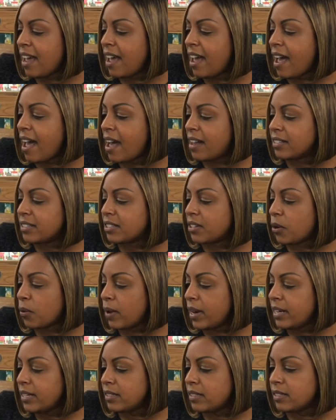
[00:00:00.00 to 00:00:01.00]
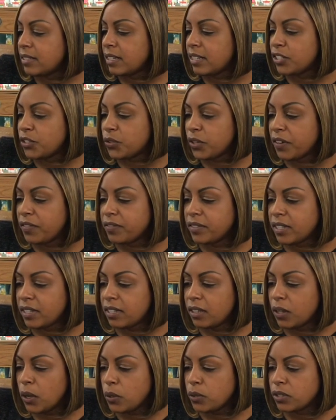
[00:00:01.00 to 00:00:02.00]
As crates
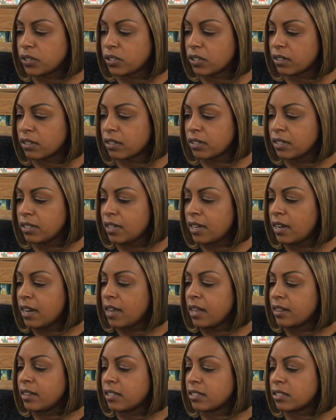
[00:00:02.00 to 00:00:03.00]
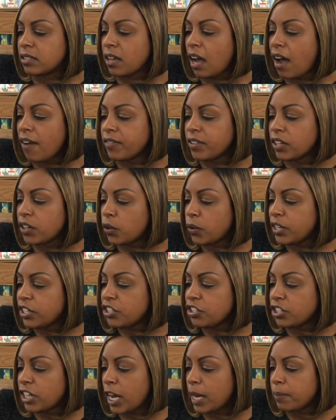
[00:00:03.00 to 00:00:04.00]
drifted closer, the soft green
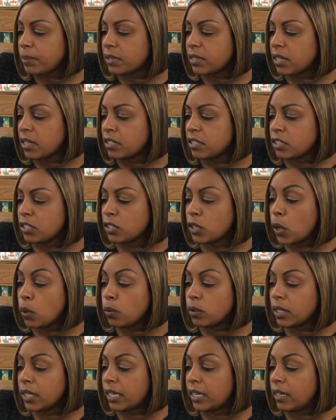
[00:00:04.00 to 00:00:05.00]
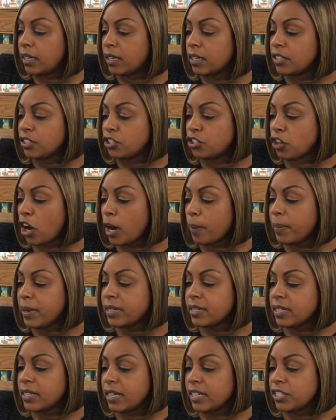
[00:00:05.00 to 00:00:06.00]
shapes slowly
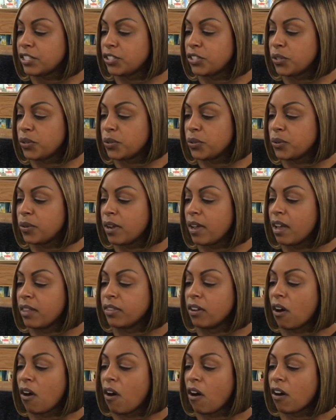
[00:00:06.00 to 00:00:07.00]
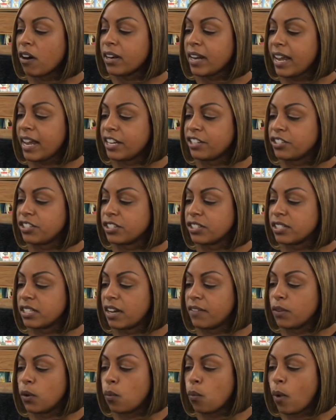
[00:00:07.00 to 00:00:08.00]
sharpened into the hard edges
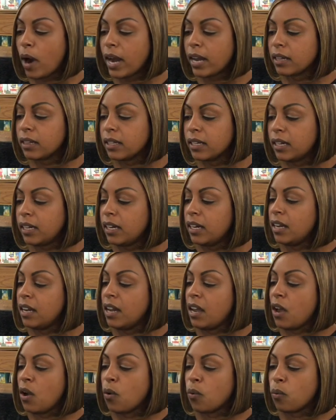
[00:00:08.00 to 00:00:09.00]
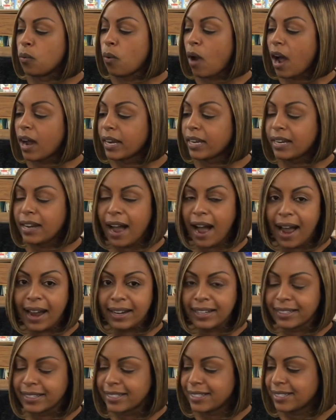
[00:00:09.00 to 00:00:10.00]
of a wildly rocky
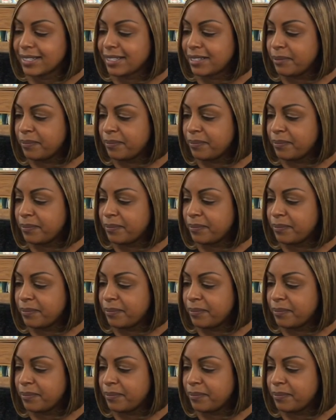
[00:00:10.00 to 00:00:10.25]
island.